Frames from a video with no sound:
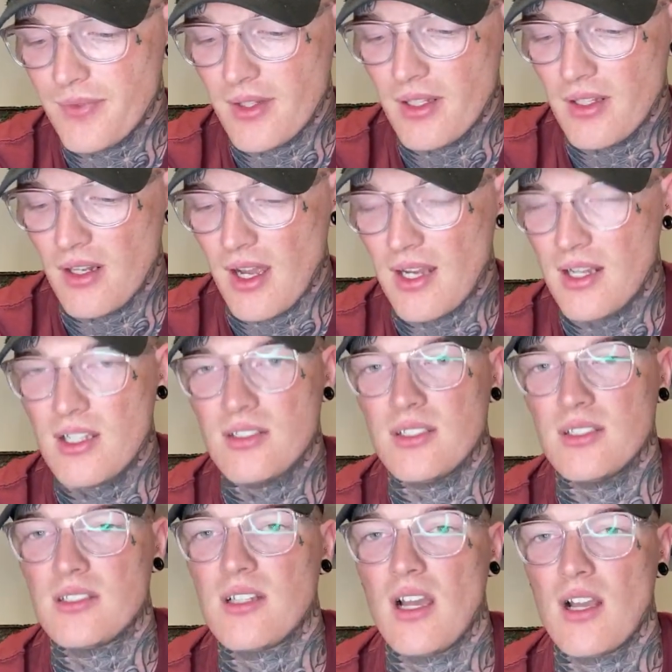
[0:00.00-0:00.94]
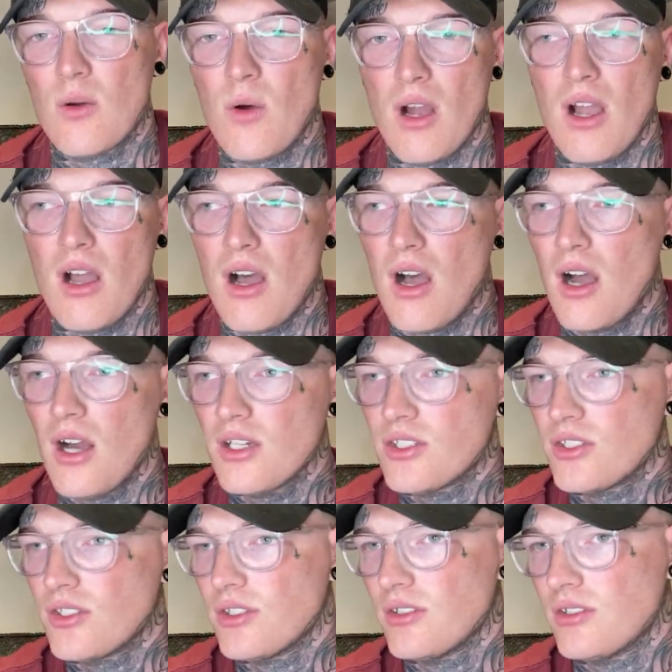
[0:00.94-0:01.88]
like, because it's like quite
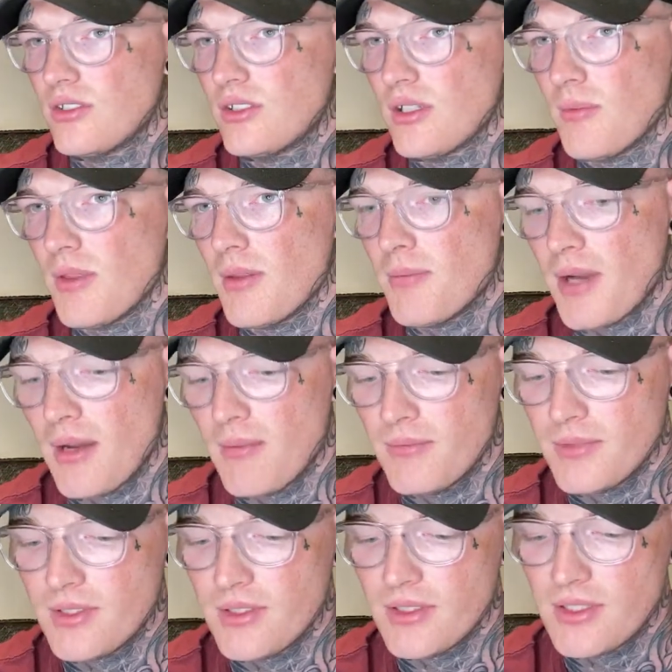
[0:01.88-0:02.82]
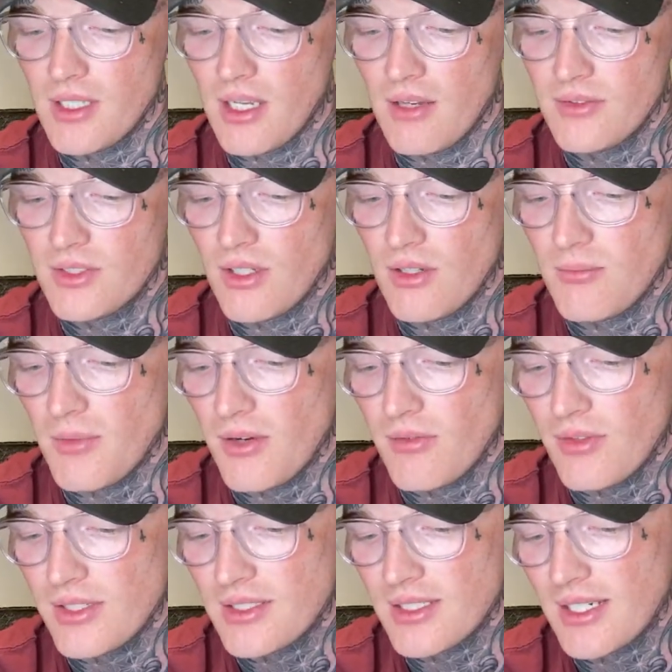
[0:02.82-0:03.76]
harsh, some of the bumps and stuff, so my
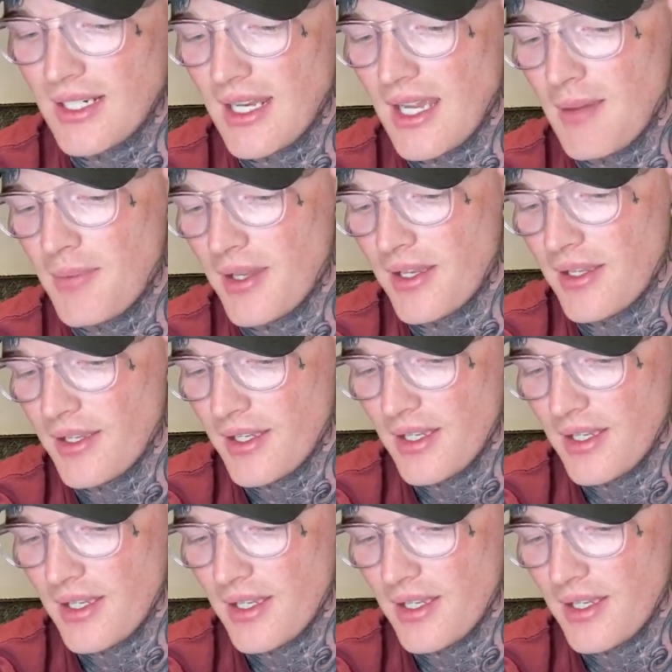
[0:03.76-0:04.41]
wrist can get a bit